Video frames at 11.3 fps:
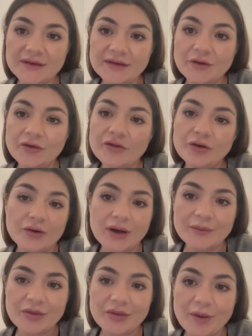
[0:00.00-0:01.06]
And also, I
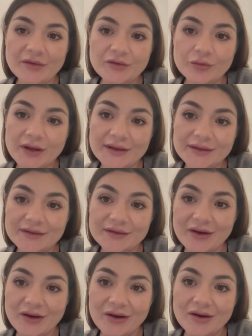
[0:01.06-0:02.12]
mean, the best way is
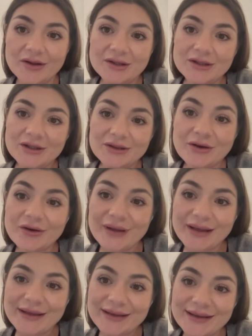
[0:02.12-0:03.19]

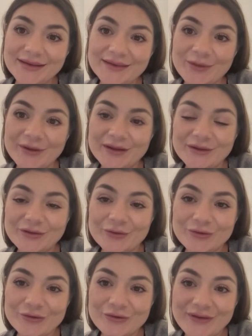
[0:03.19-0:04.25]
going and speaking
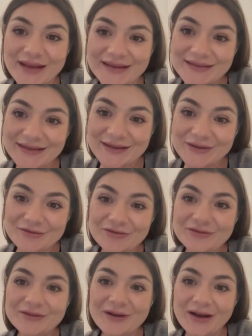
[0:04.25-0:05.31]
to native
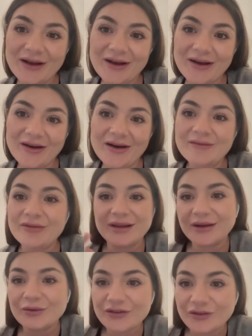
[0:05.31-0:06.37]
of the
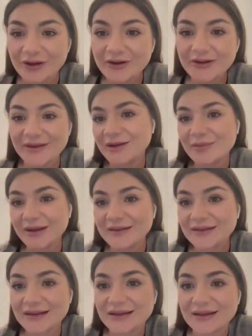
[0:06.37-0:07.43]
language you're learning,
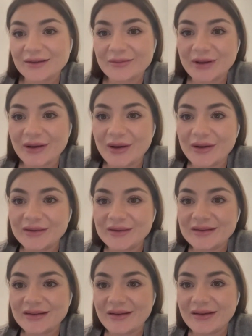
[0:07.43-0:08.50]
basically, because
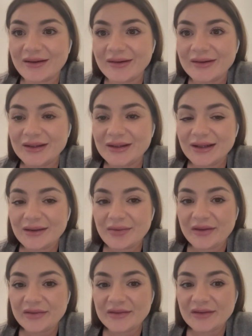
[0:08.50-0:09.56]

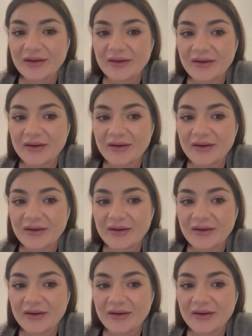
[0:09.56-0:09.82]
that's